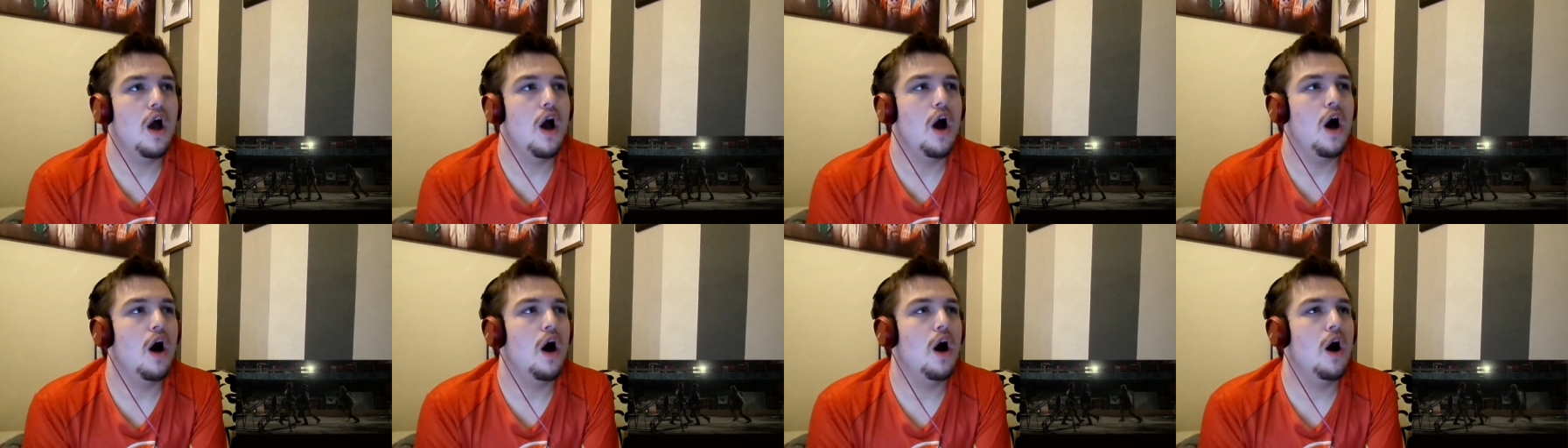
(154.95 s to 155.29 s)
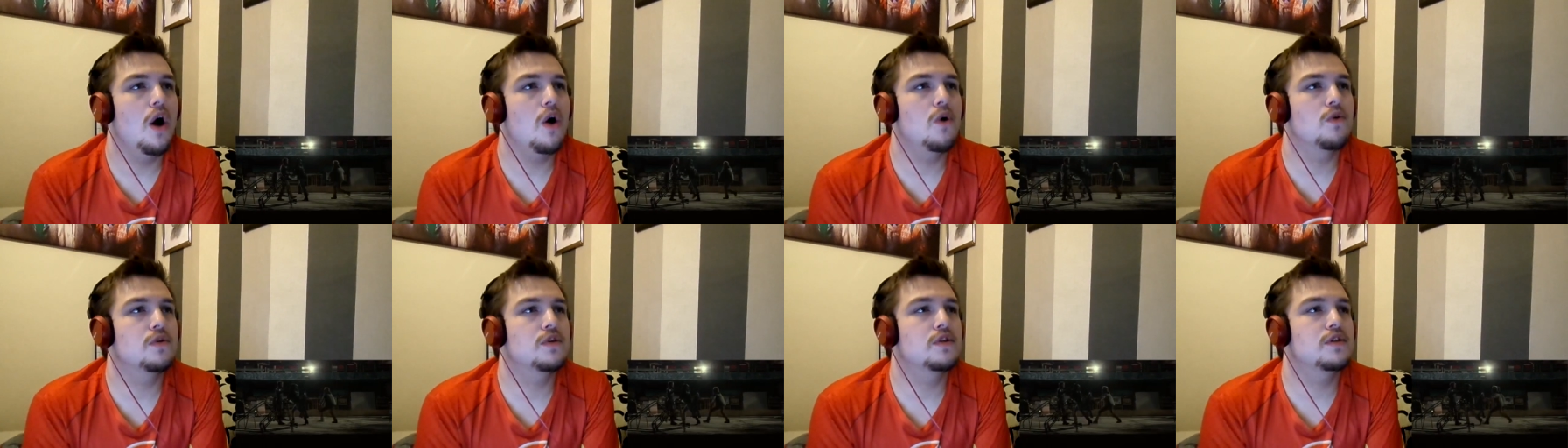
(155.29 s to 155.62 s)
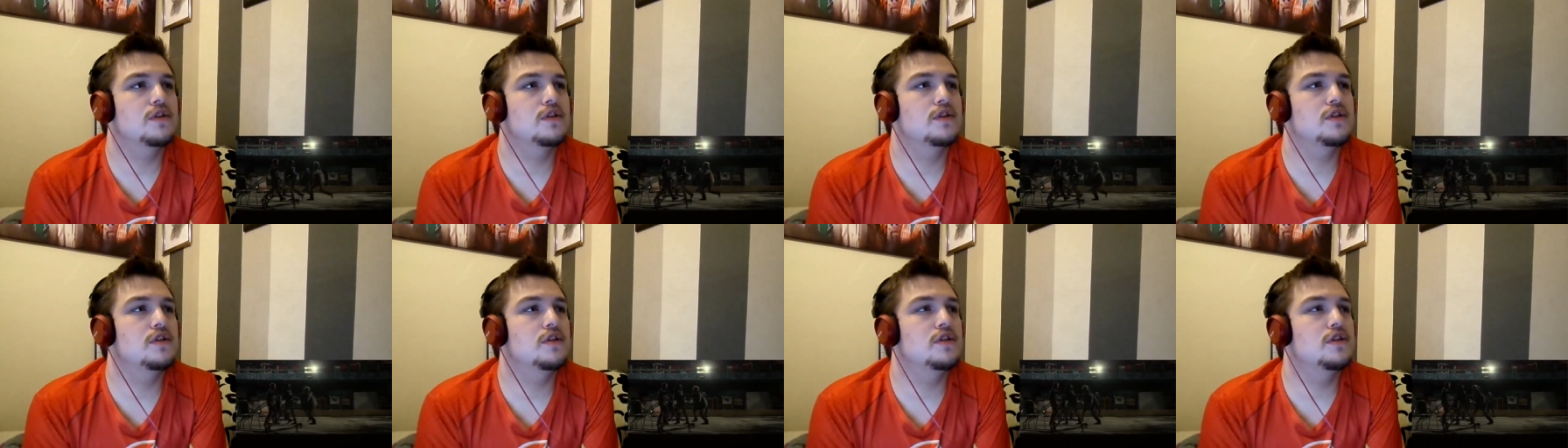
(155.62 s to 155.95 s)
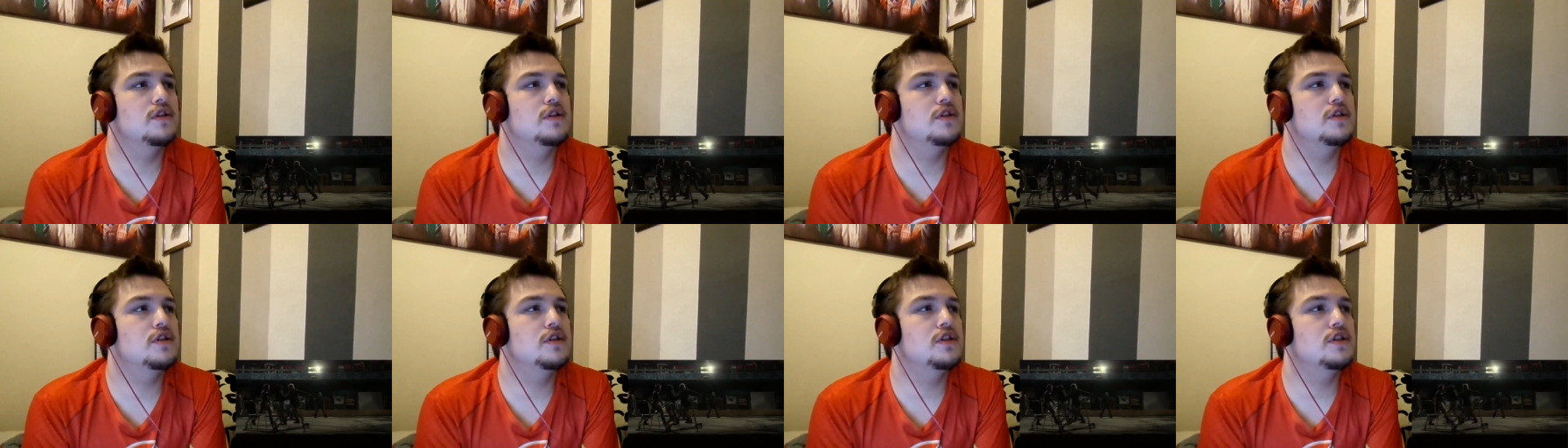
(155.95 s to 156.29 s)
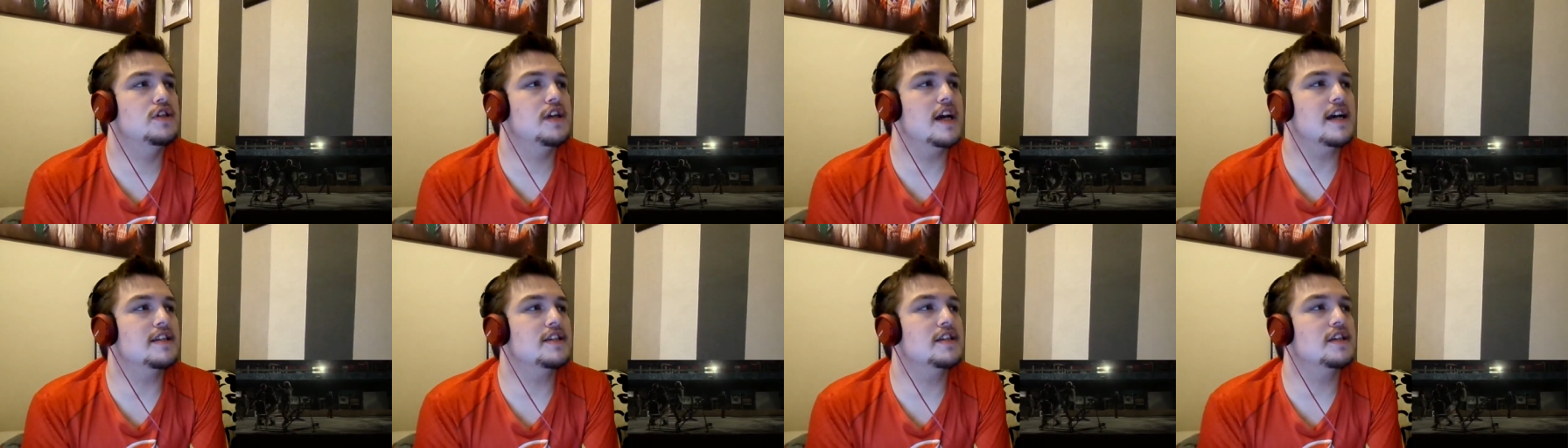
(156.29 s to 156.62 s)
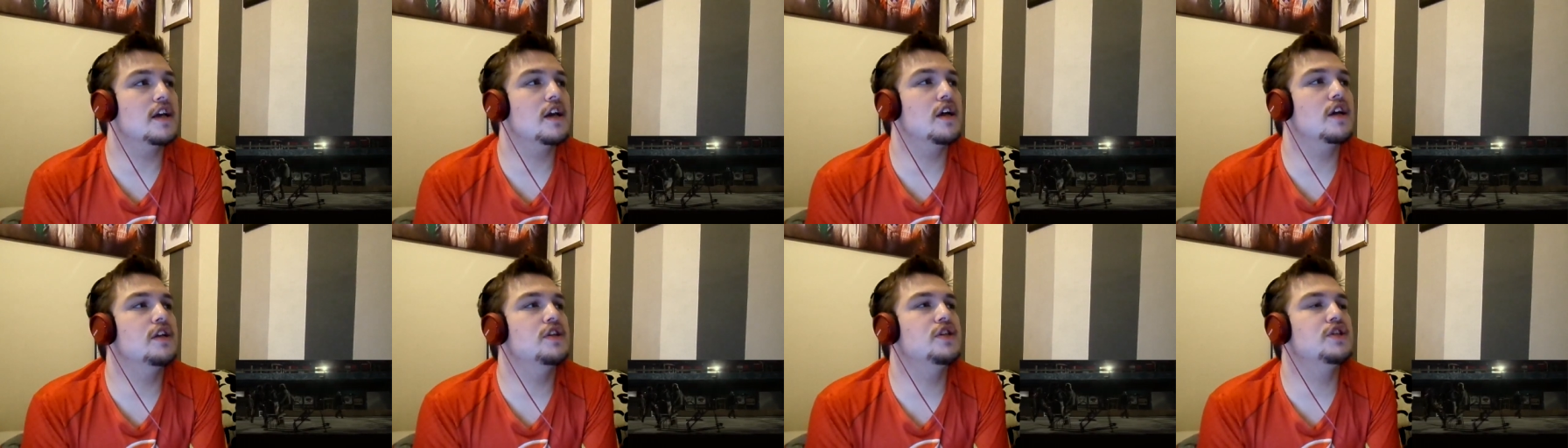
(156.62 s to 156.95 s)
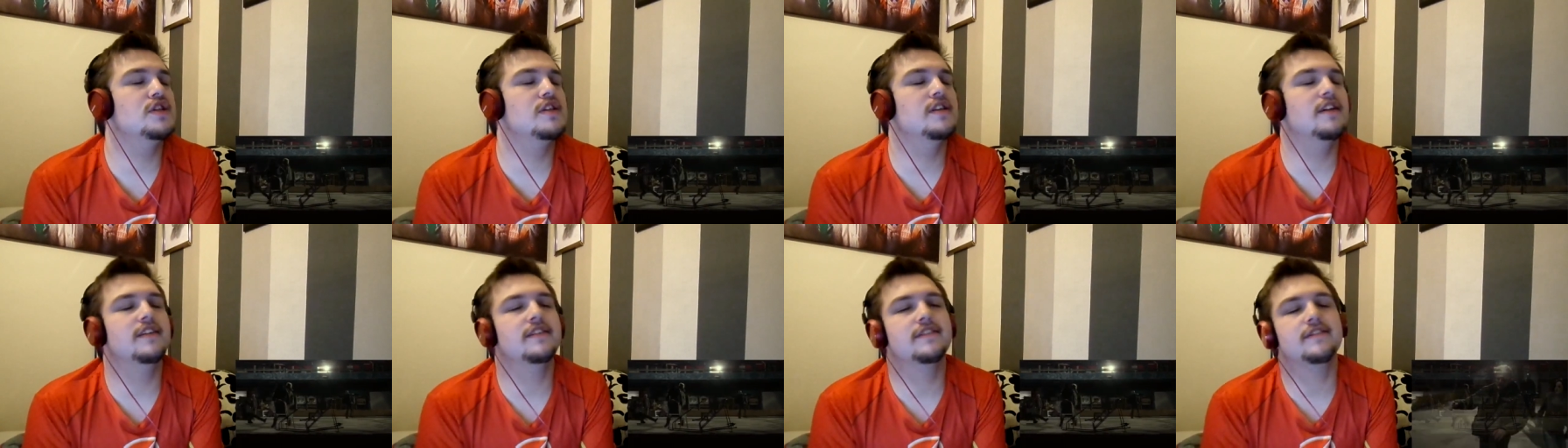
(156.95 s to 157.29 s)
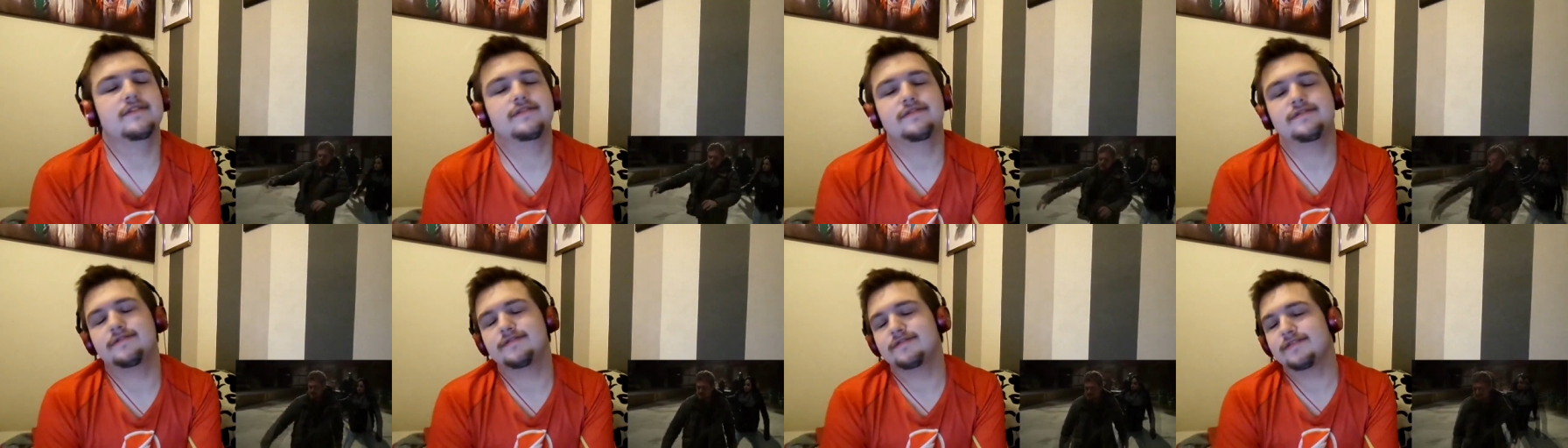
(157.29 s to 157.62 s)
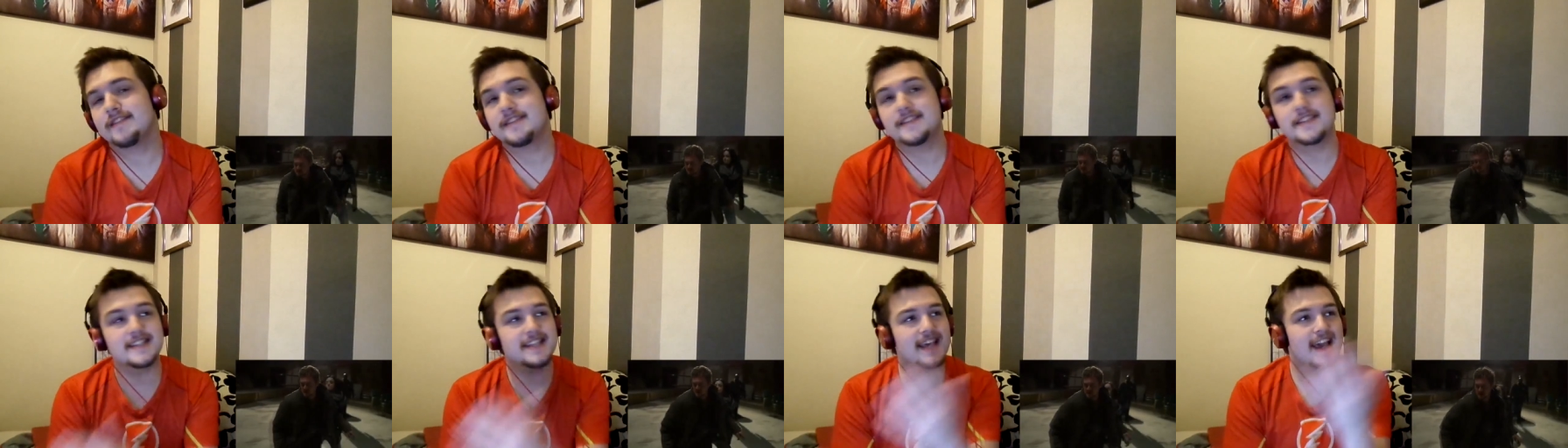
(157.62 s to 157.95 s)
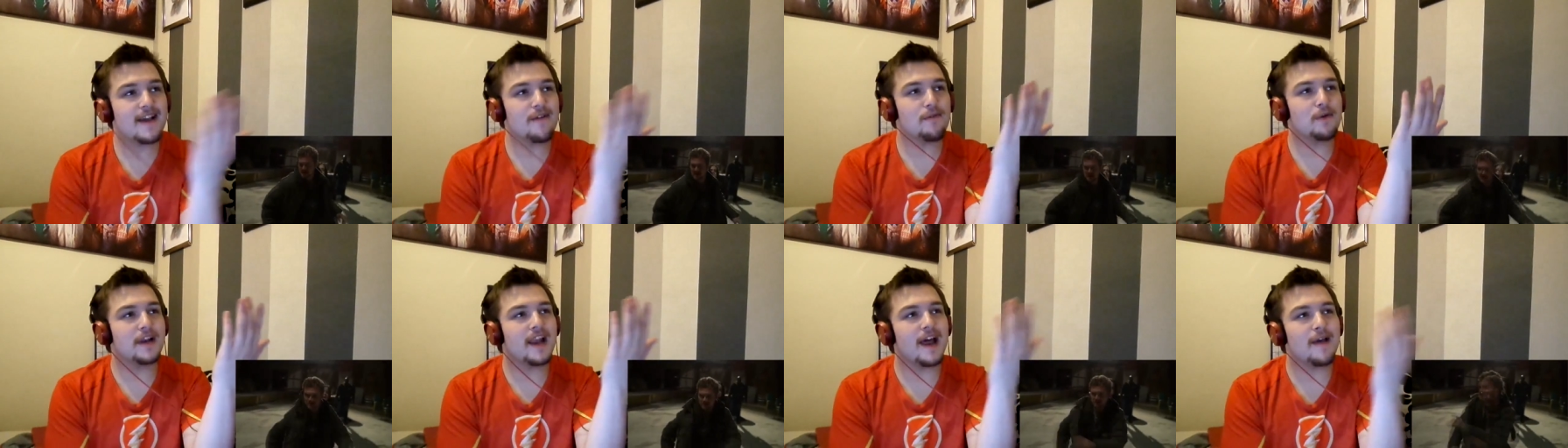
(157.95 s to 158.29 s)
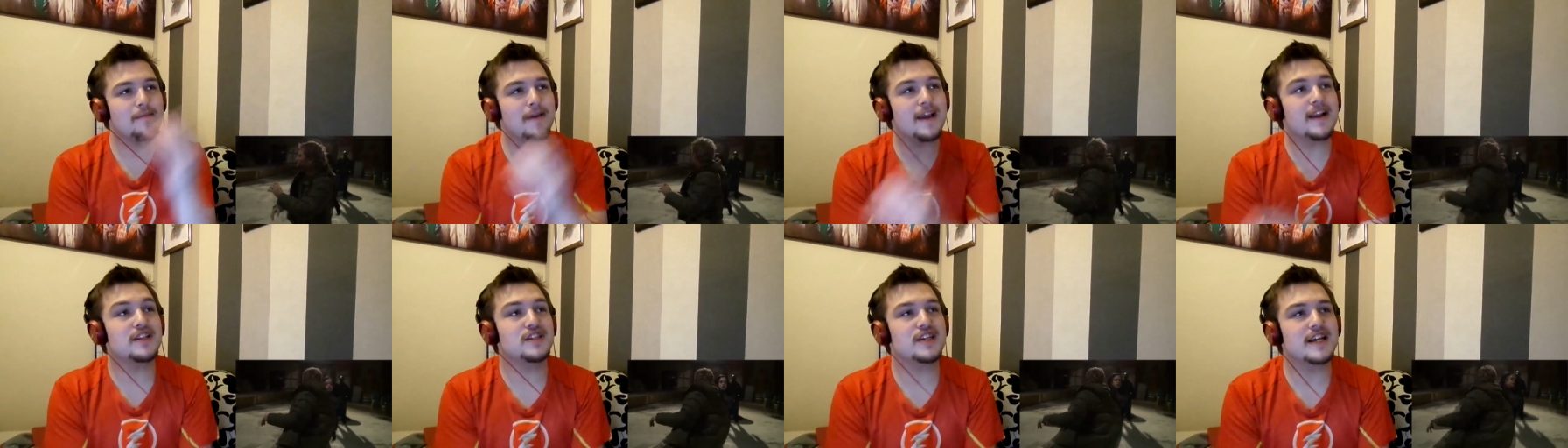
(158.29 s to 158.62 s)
Oh, Jessica. See what I mean?